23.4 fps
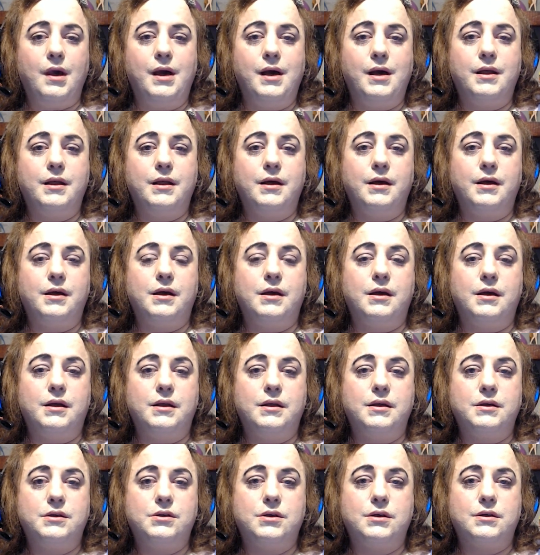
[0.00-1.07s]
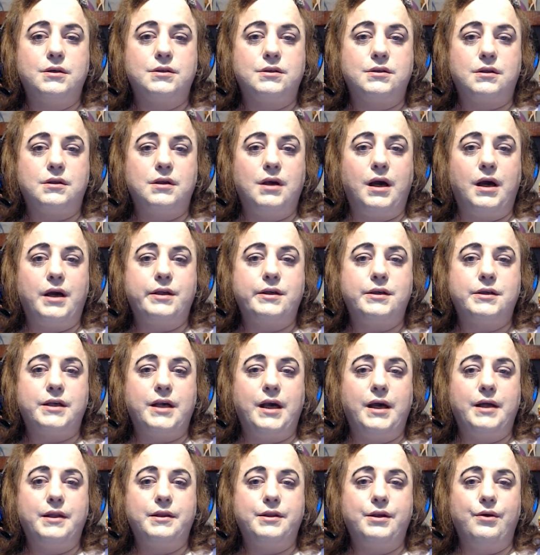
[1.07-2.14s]
And I just
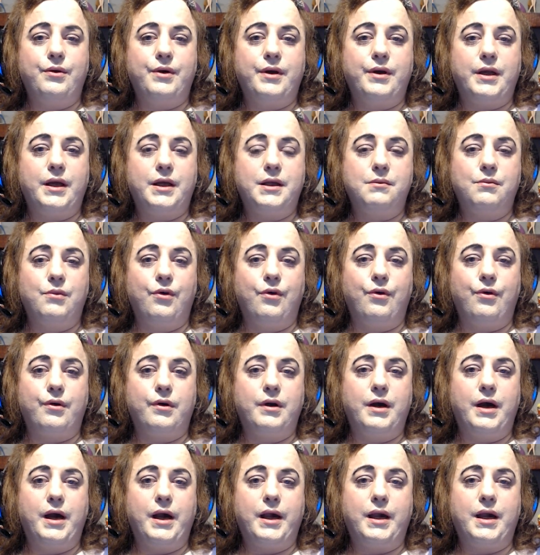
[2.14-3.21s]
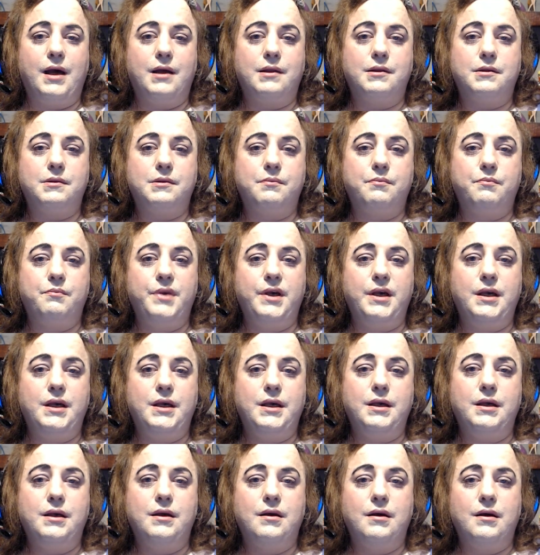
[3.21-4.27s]
can't do it anymore. I can't
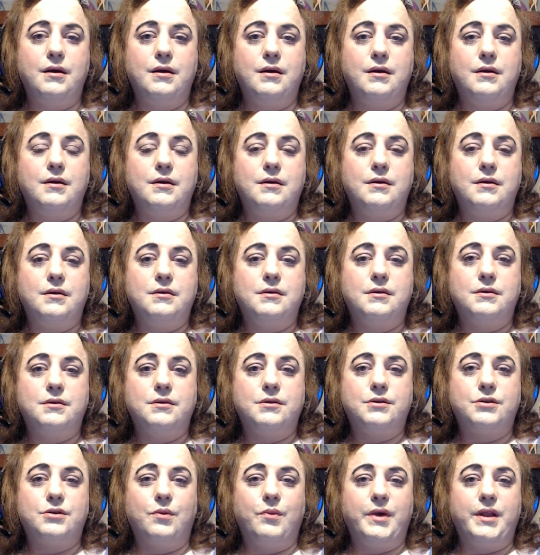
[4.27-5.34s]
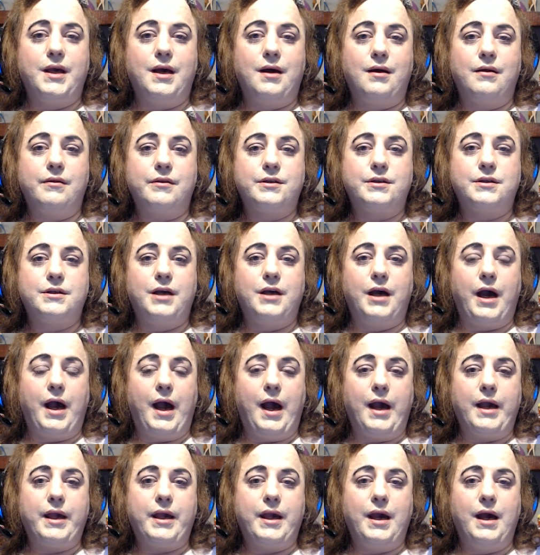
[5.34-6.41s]
be someone else.
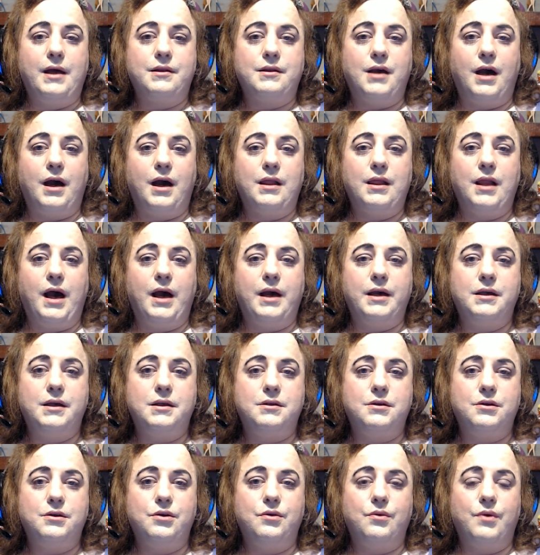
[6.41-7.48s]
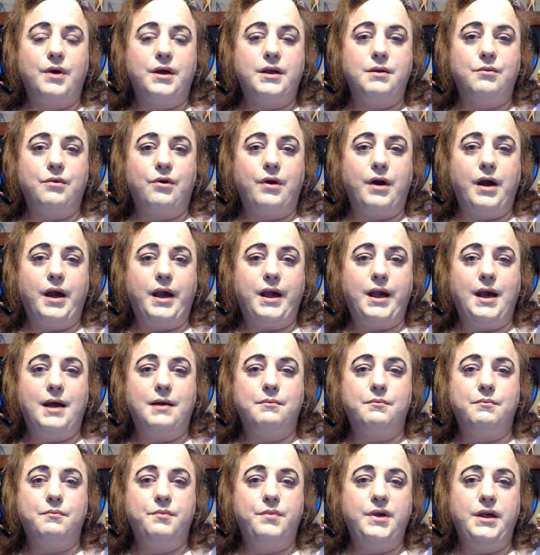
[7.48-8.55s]
I can't lie to you anymore. I can't
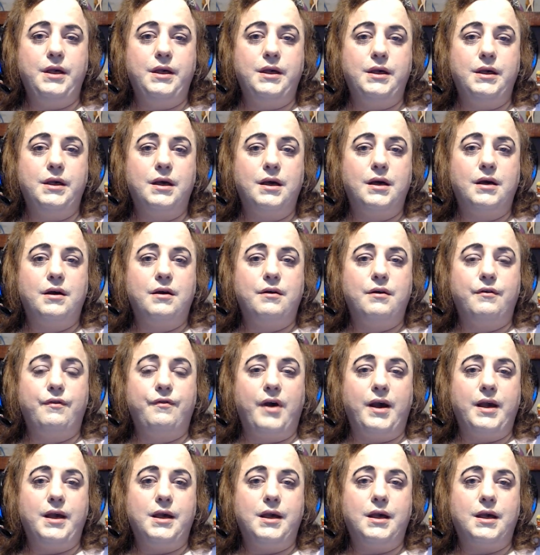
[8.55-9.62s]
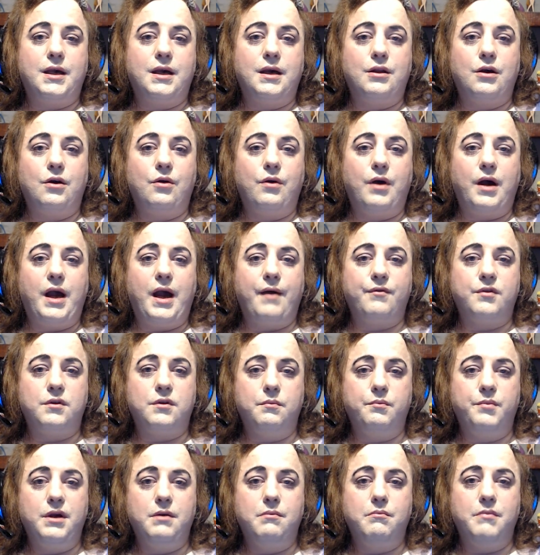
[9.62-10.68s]
be fake, you know? I have to
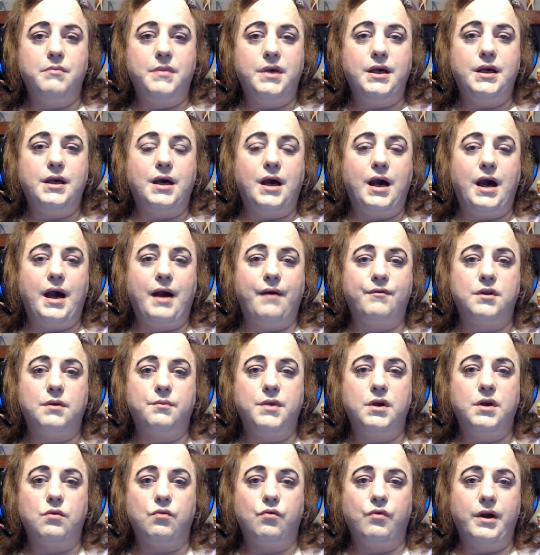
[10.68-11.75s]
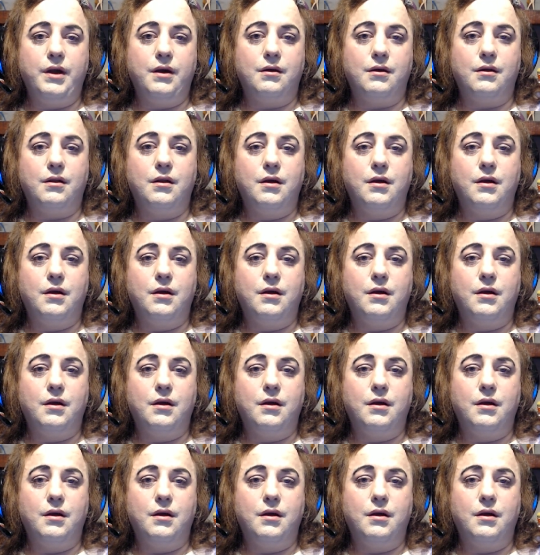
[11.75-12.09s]
be me. I have to be real.